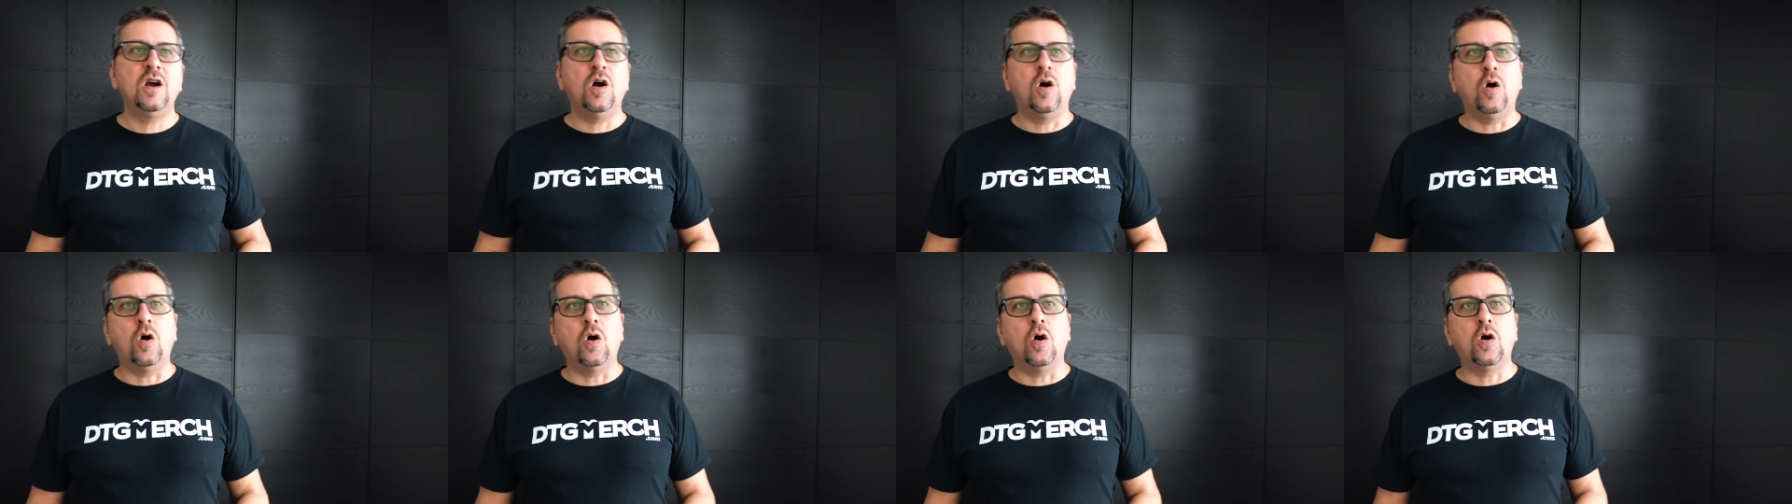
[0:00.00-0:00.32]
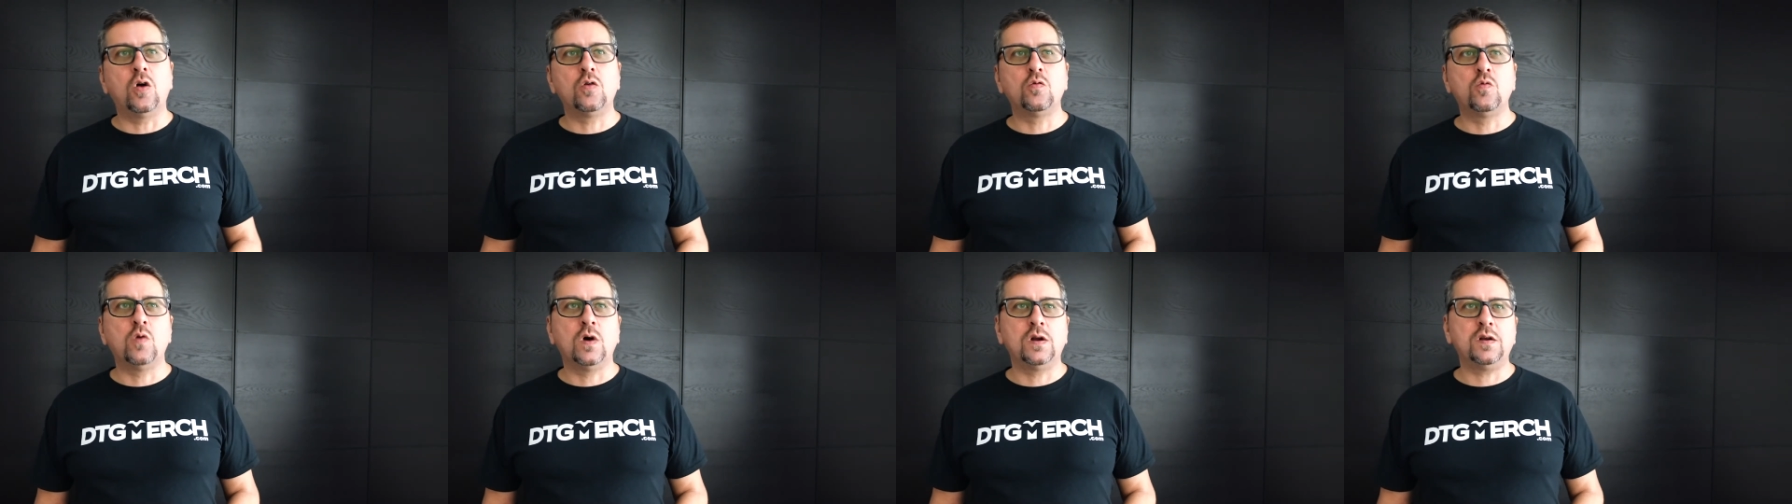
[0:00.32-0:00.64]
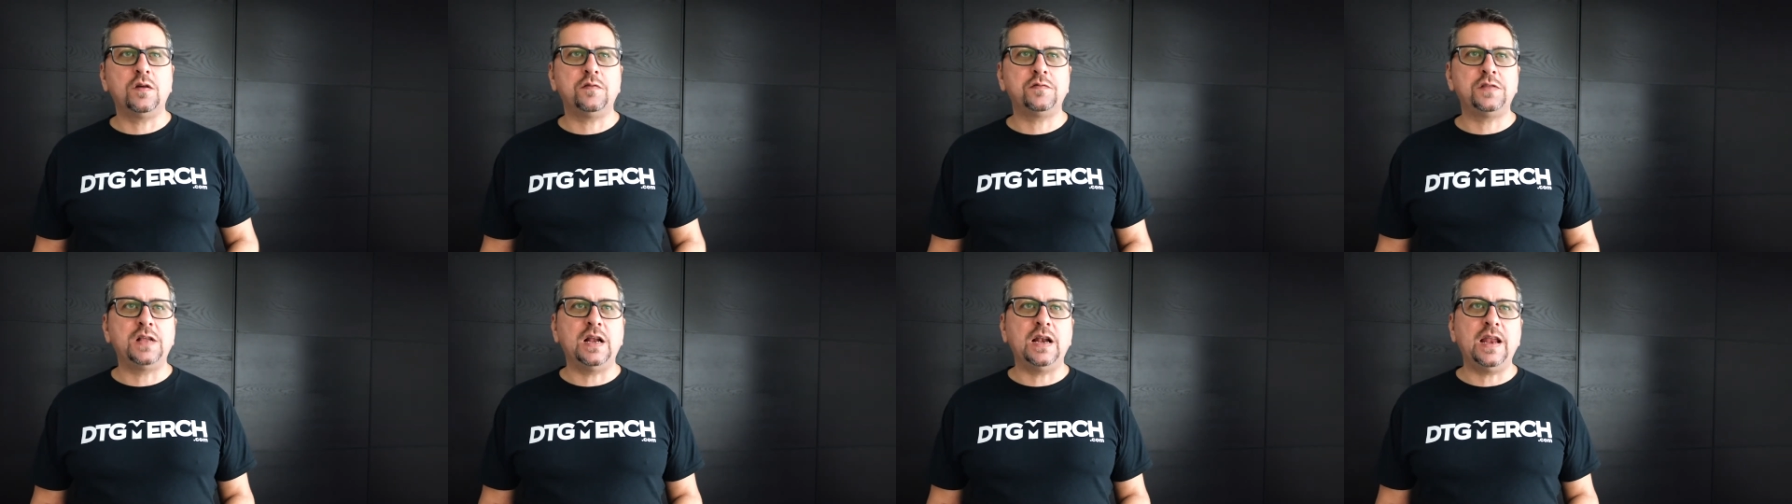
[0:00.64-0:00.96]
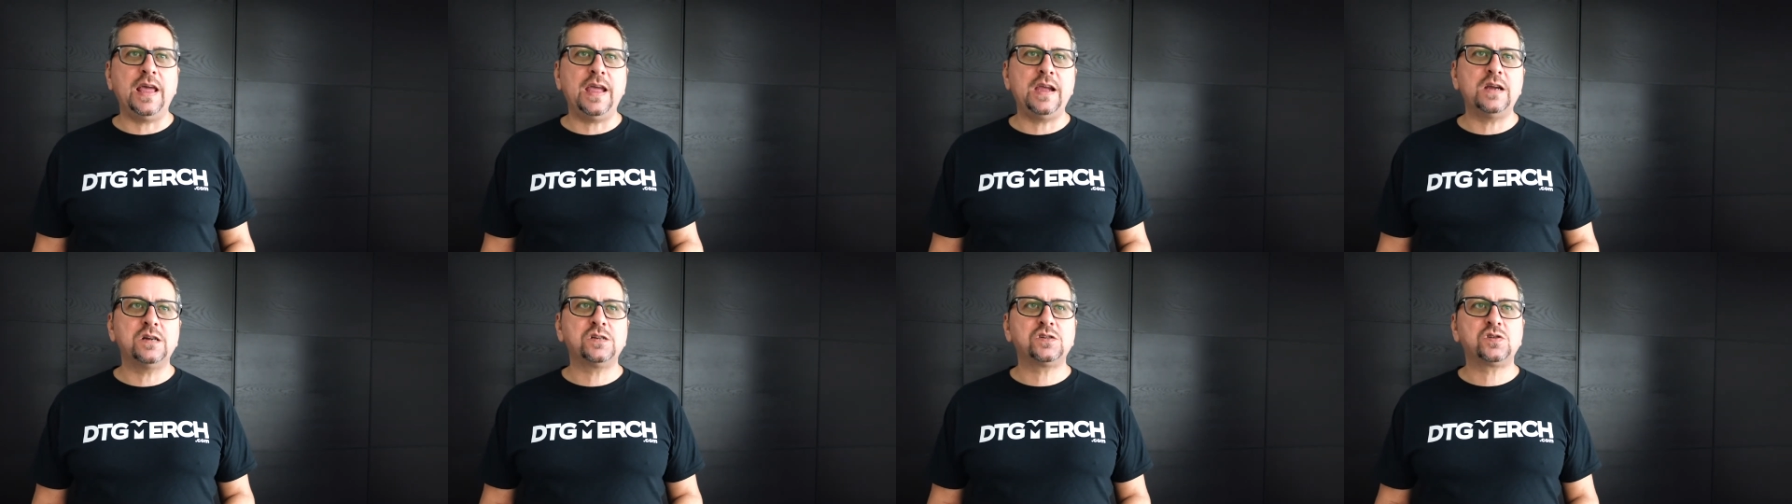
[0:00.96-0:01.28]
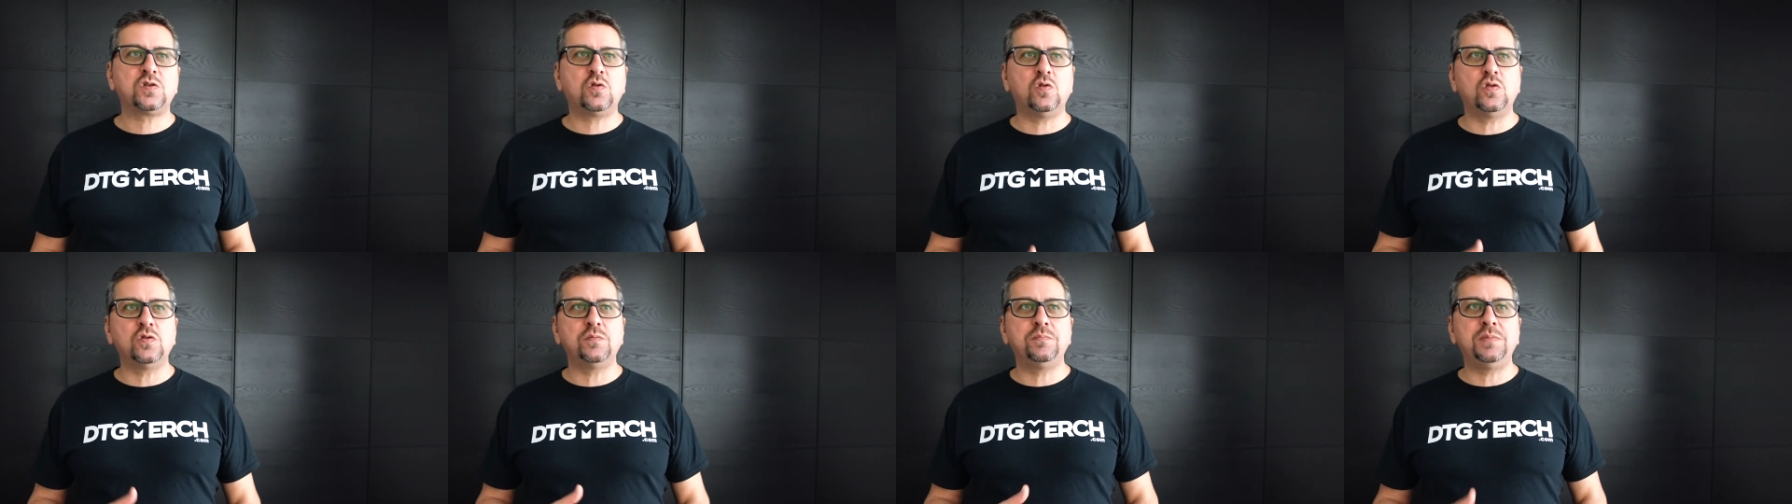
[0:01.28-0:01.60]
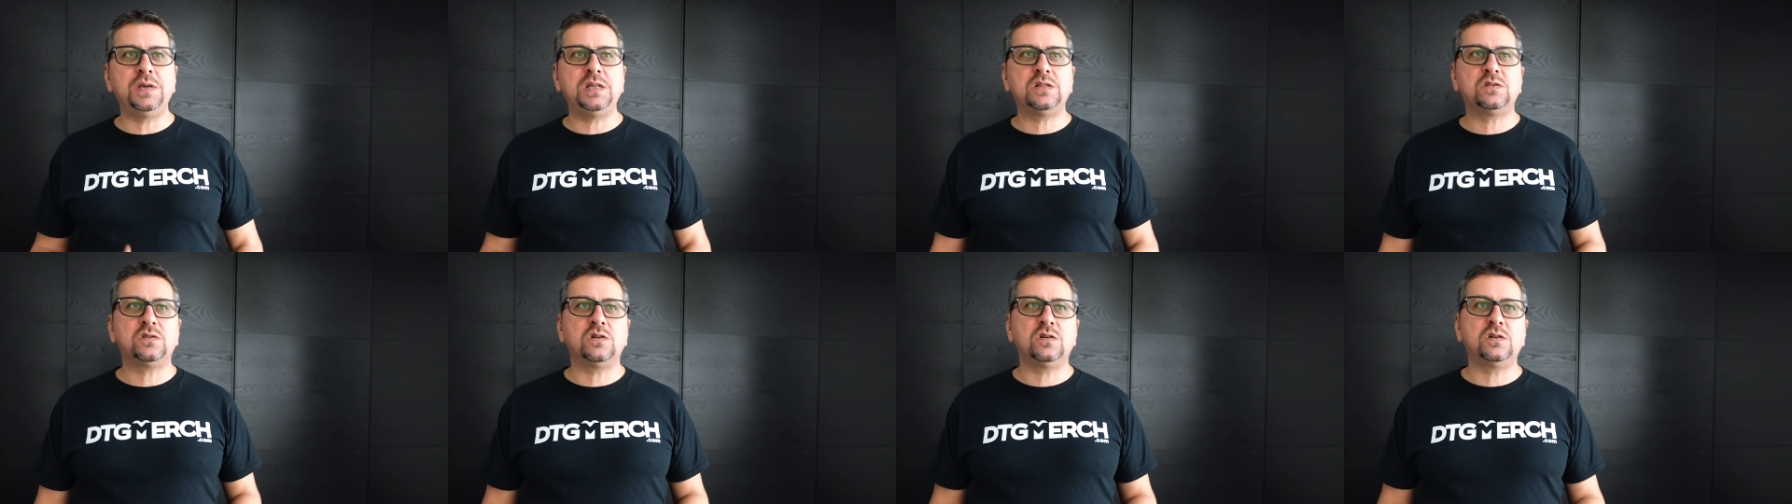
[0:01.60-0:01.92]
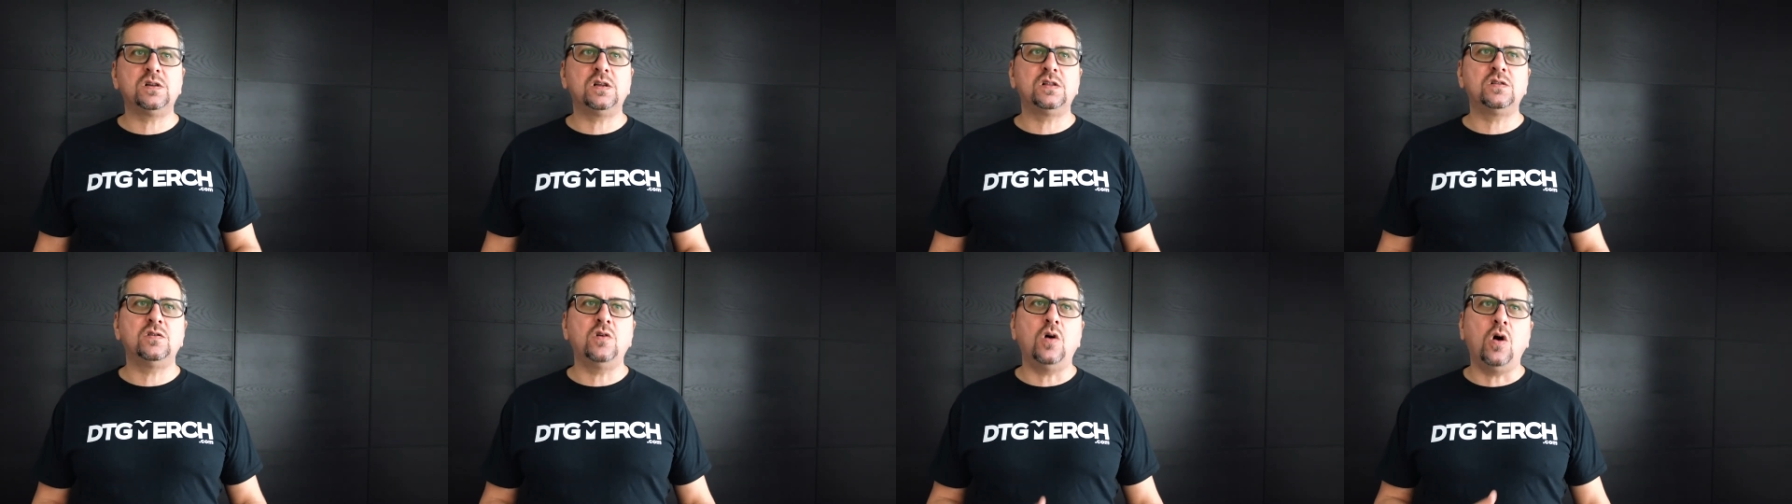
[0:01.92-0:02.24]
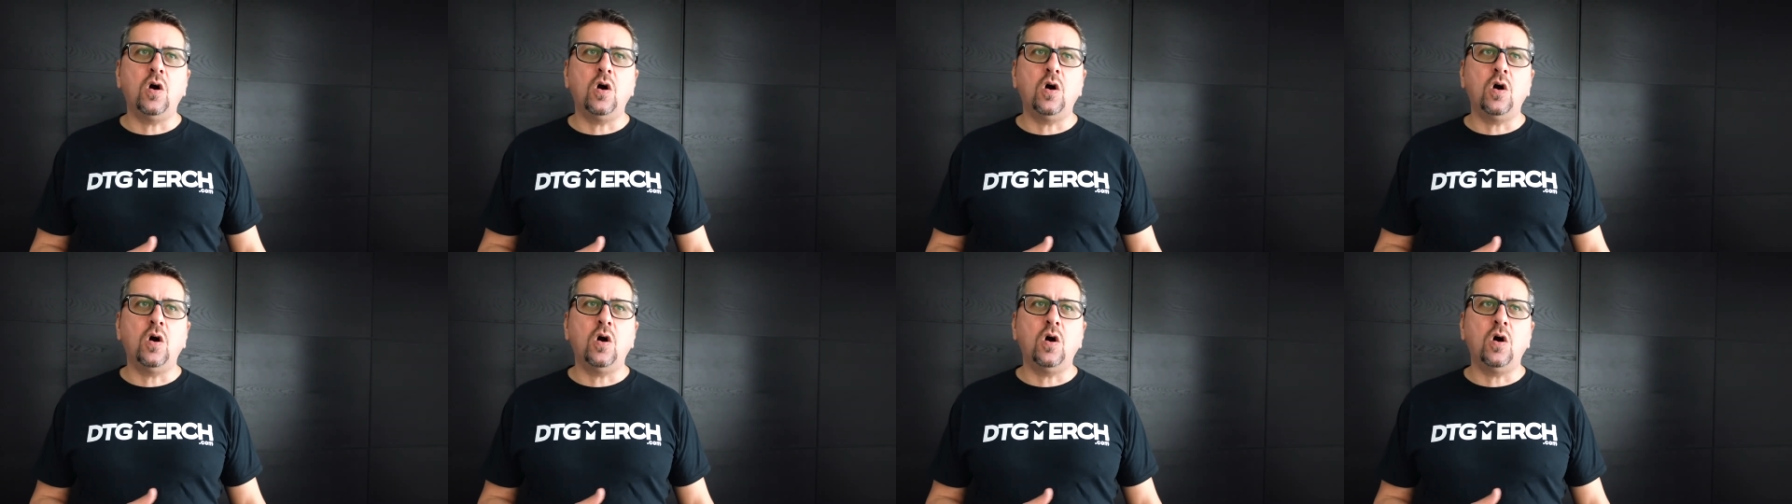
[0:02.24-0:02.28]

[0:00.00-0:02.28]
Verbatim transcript: or one of the layers could be turned